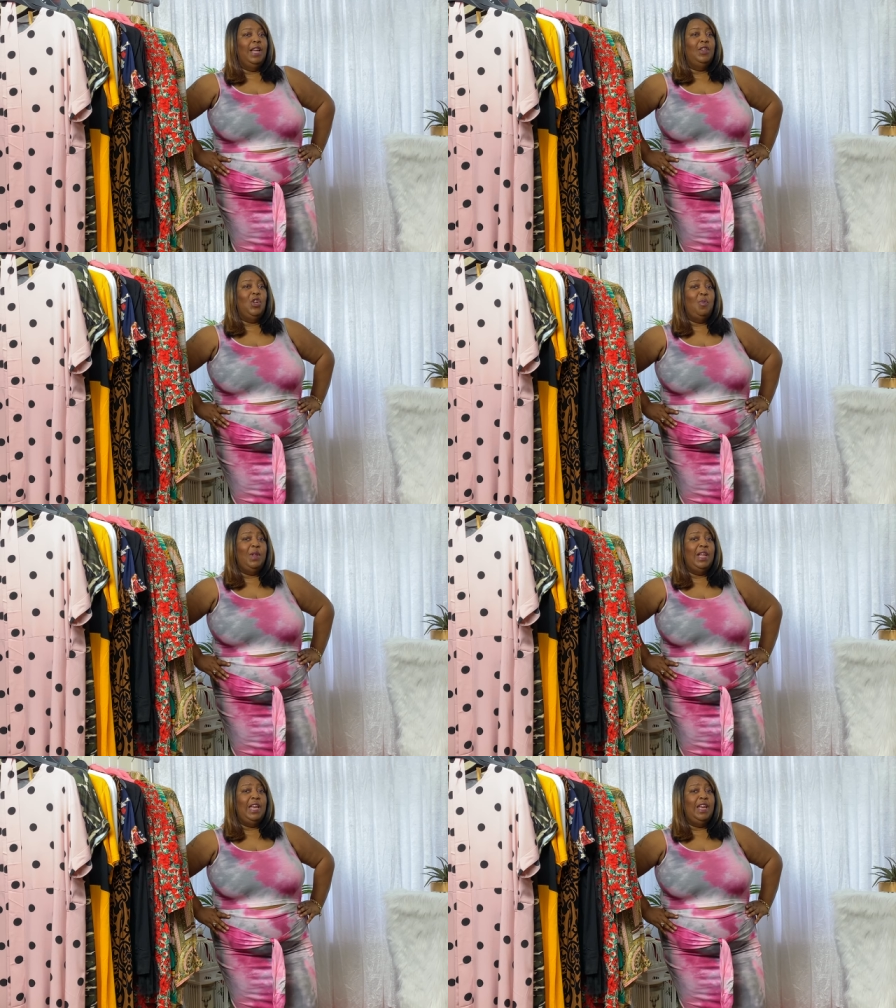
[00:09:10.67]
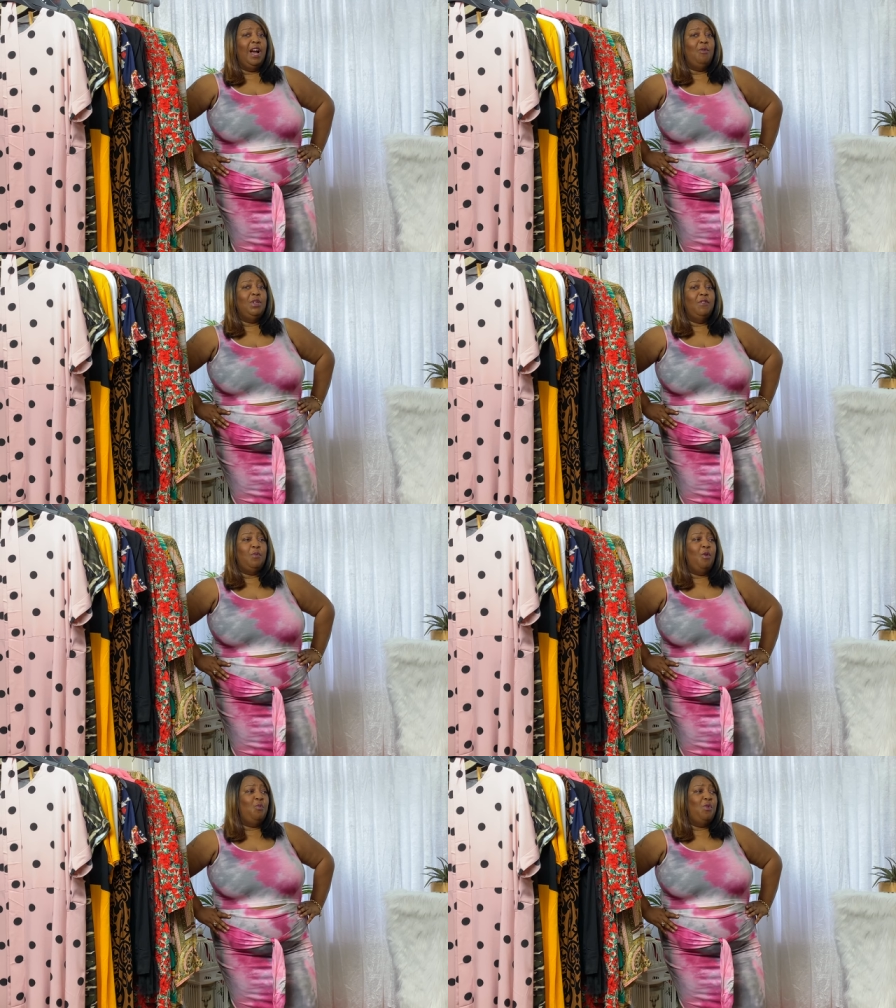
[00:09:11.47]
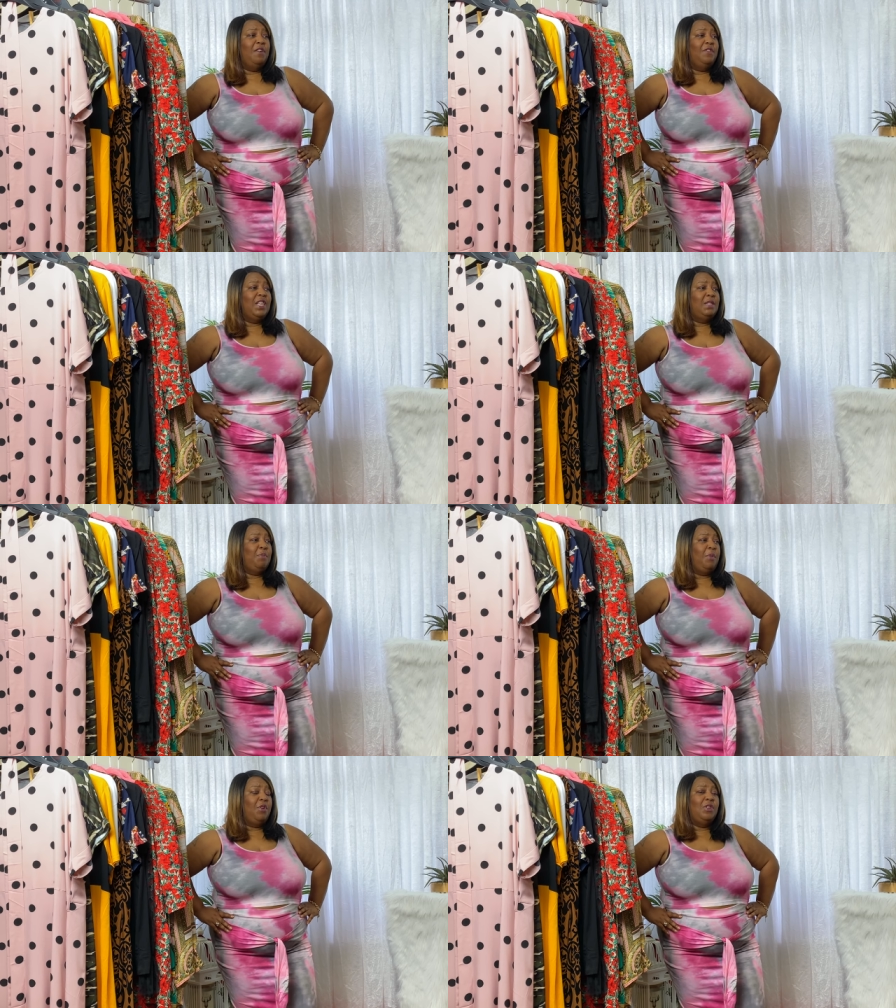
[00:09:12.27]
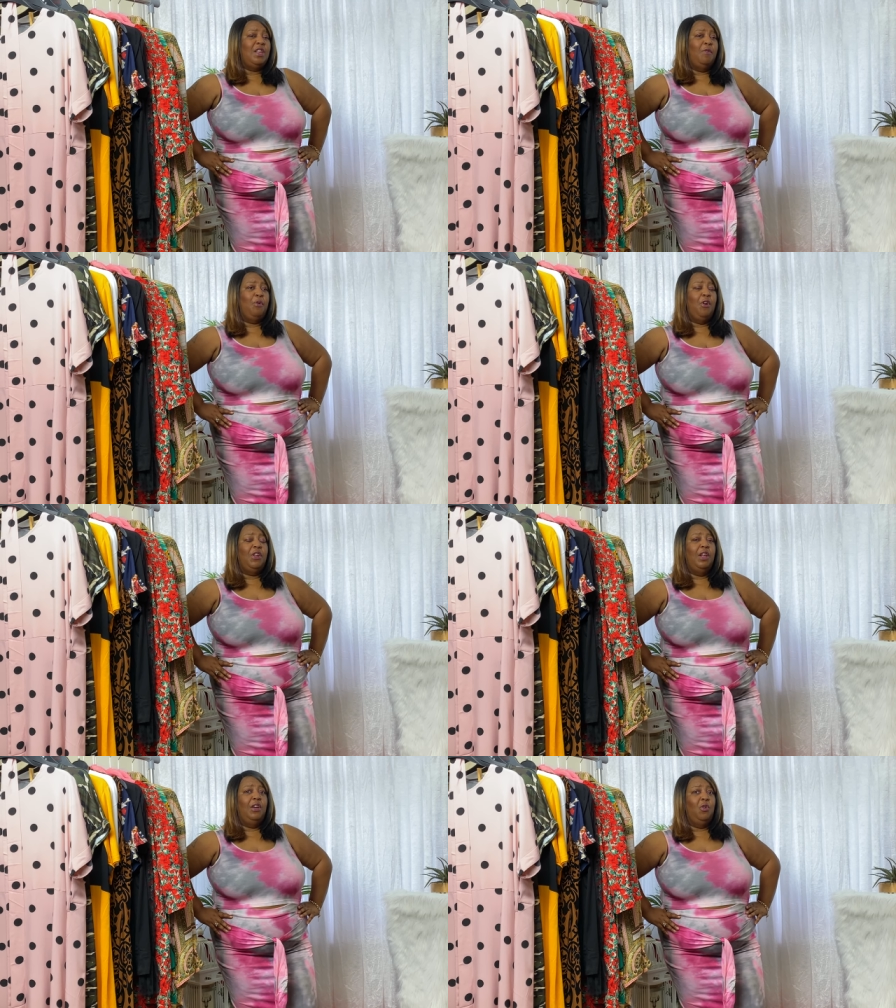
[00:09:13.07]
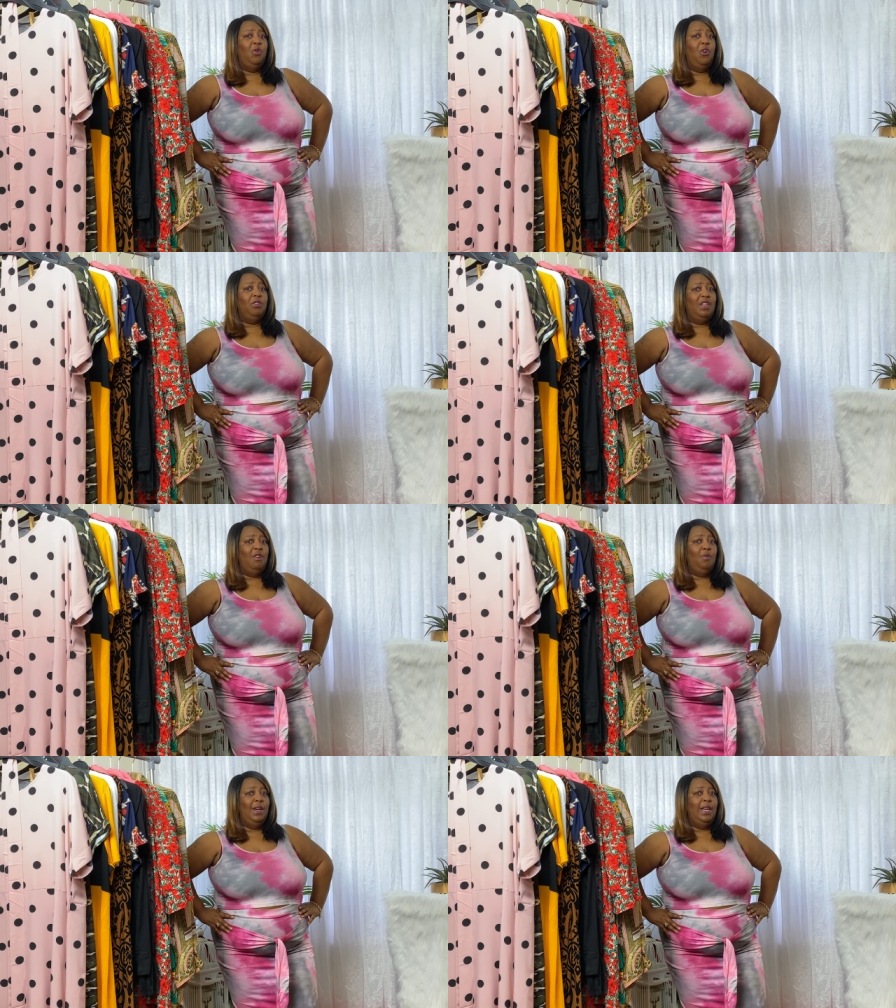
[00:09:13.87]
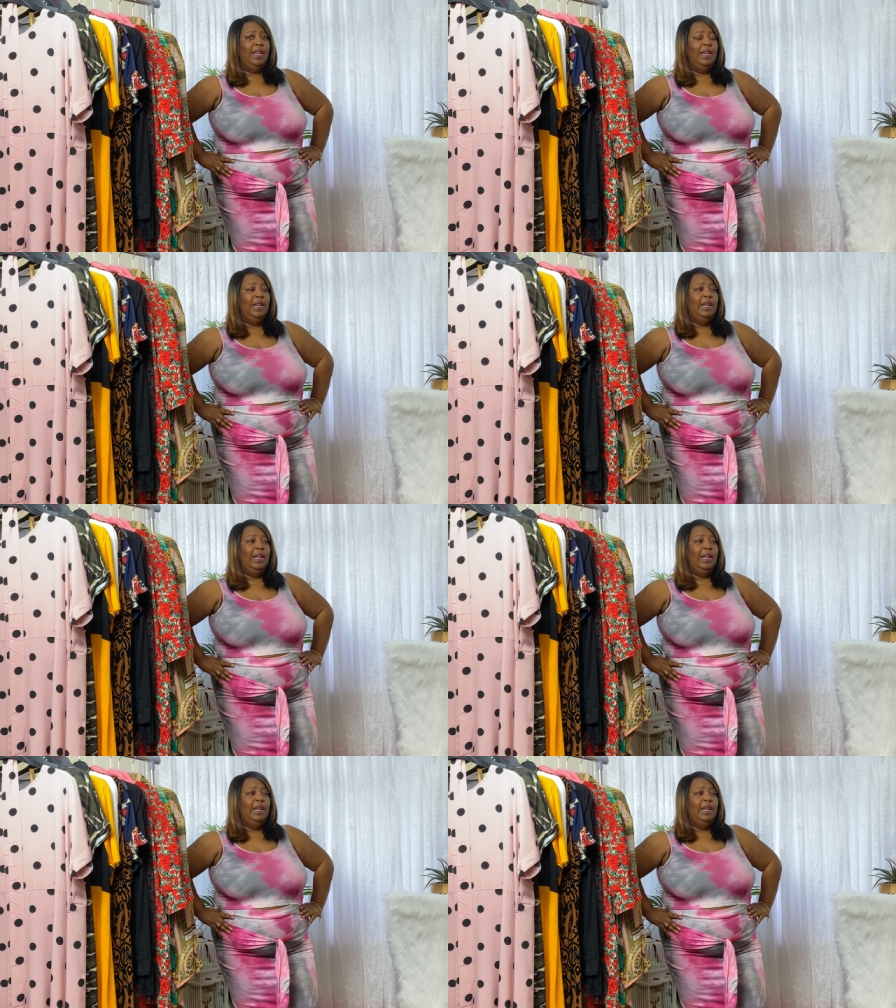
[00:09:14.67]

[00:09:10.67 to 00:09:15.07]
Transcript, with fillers: Normally, I wouldn't have a problem wearing this, but because I've put on a little lockdown weight,